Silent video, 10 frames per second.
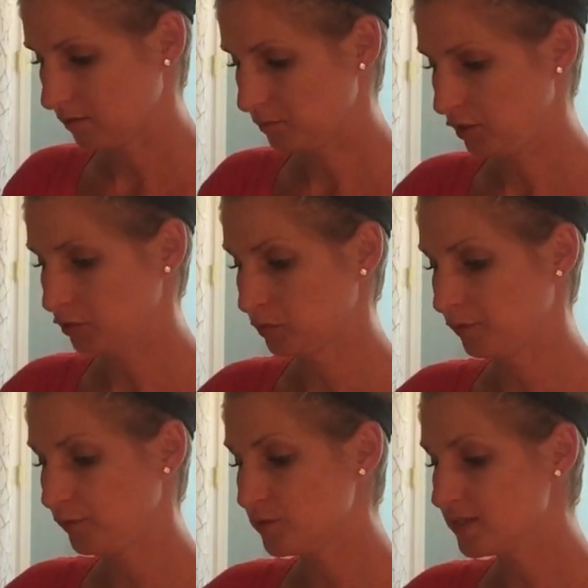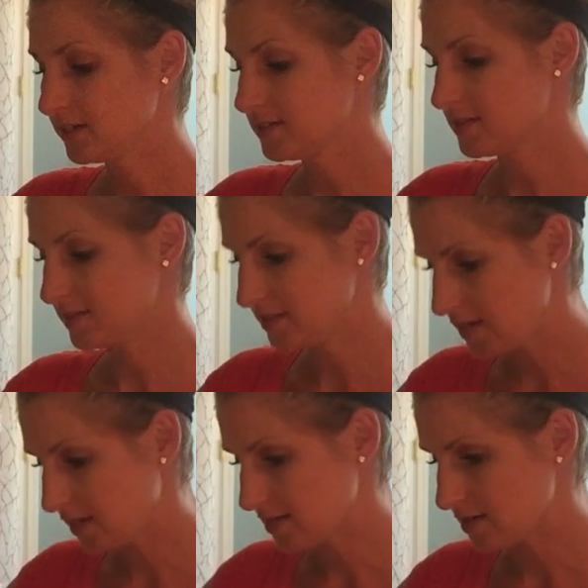you're refusing to
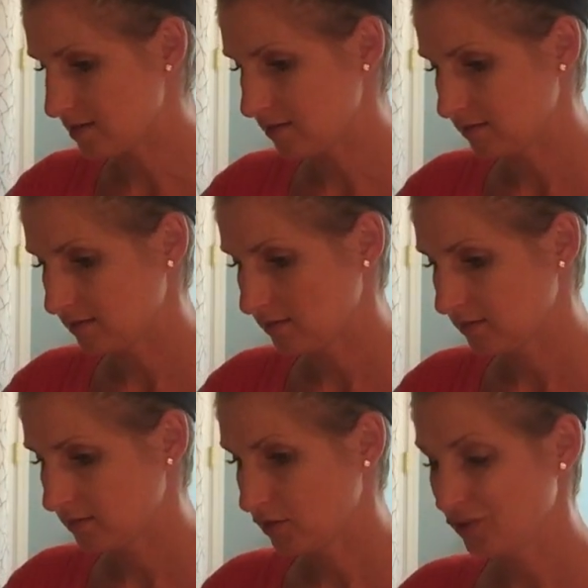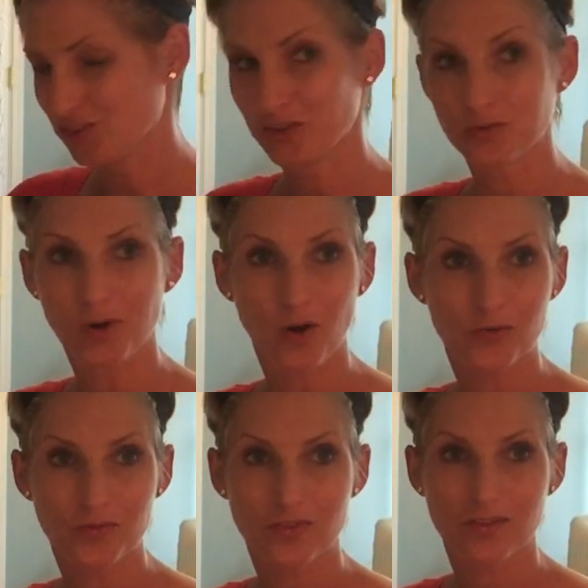see the
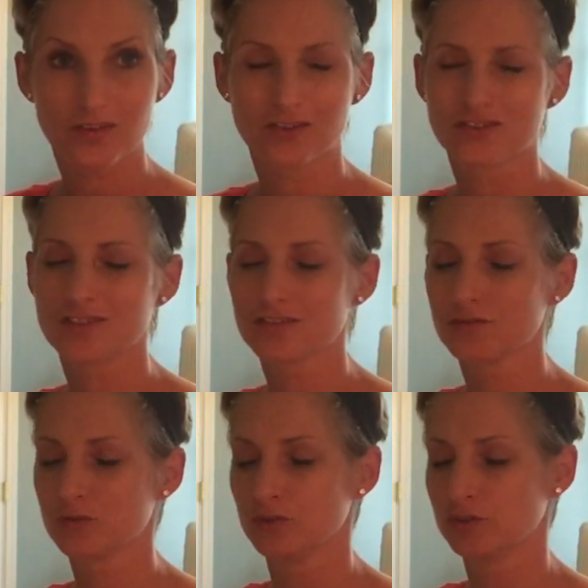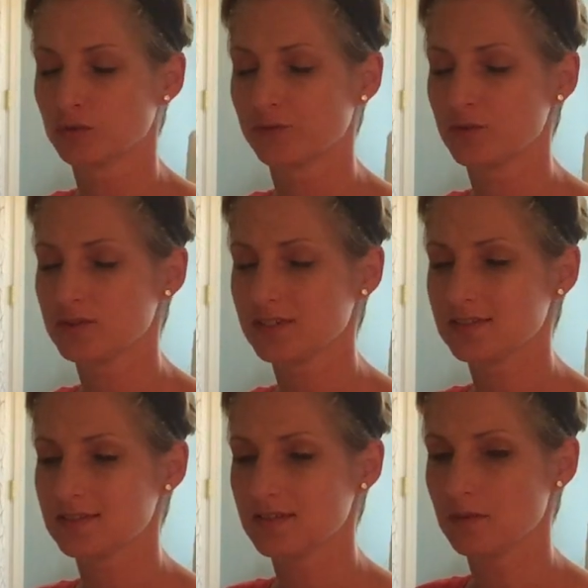growth. You're refusing
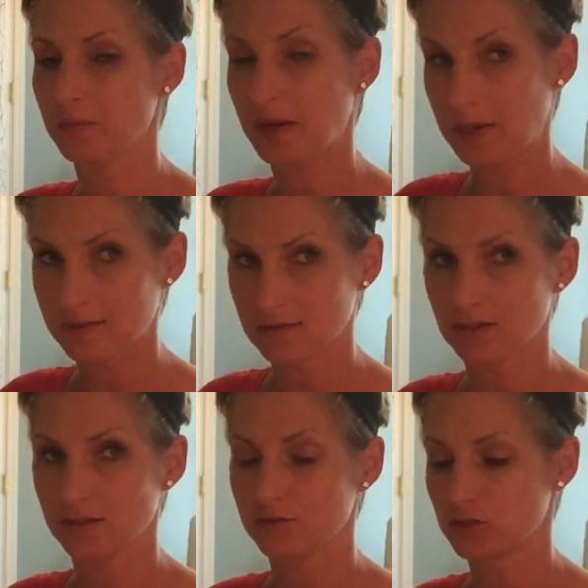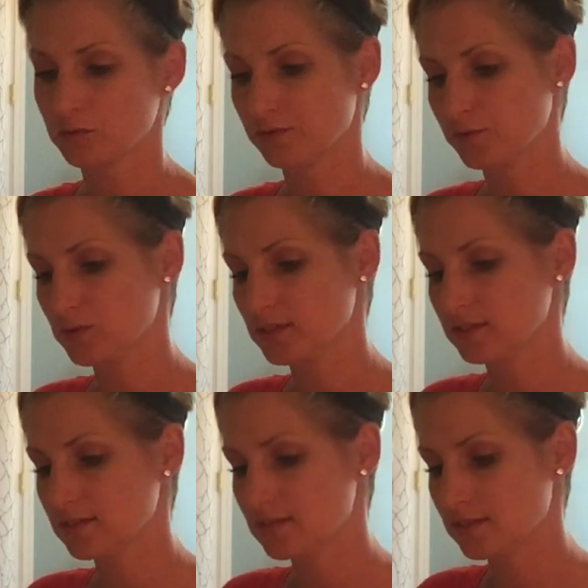to see the positives. You're
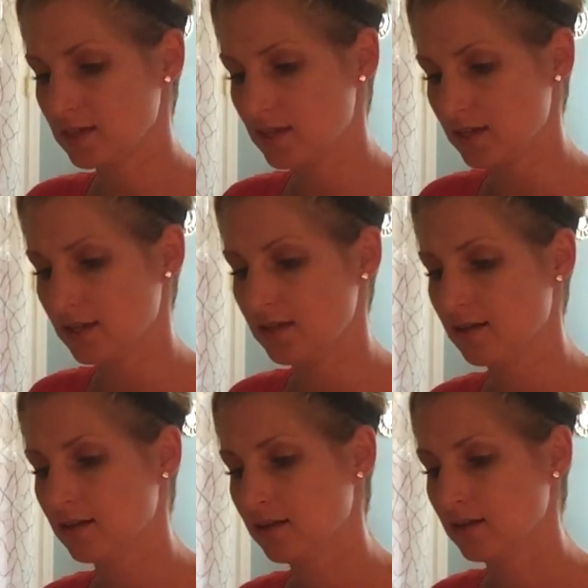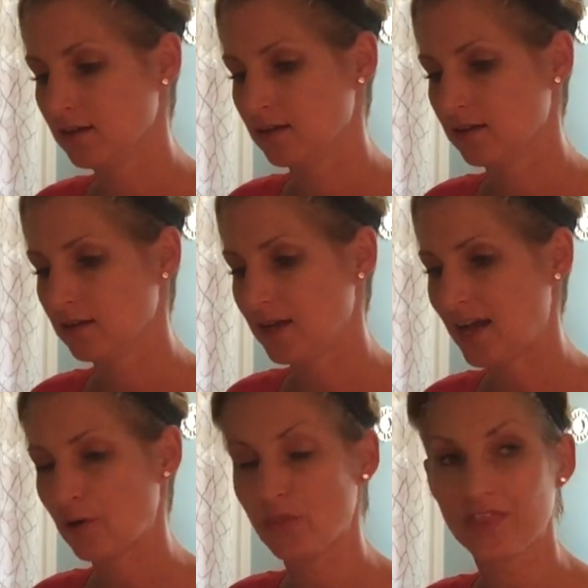refusing to see
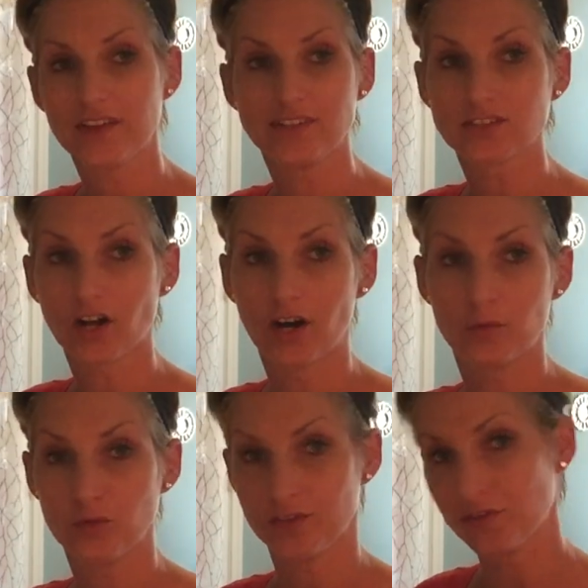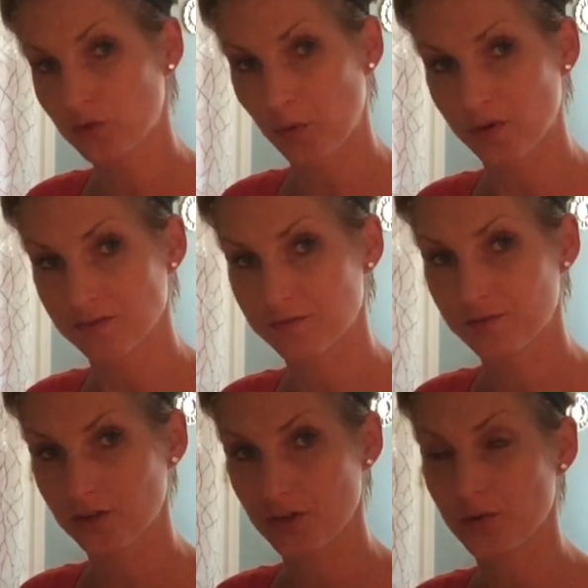how things are moving forward
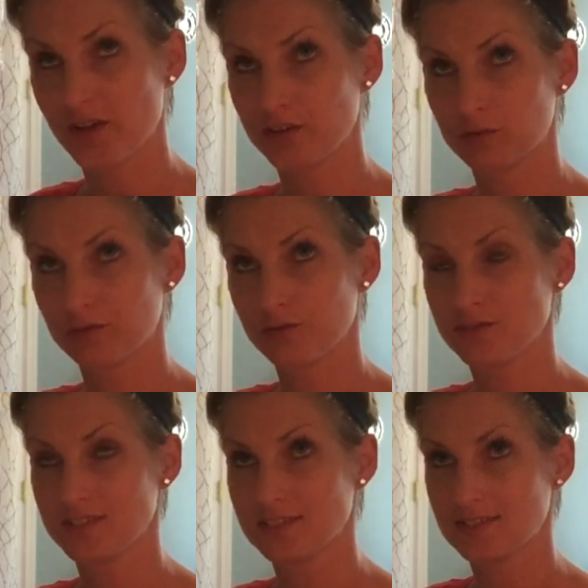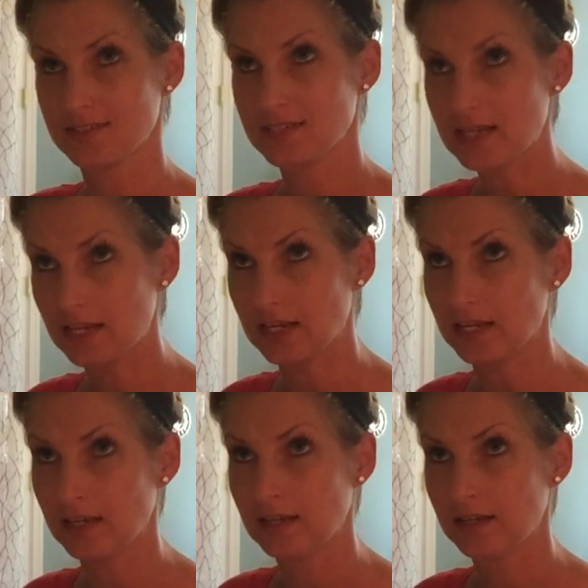for you, and you're refusing to see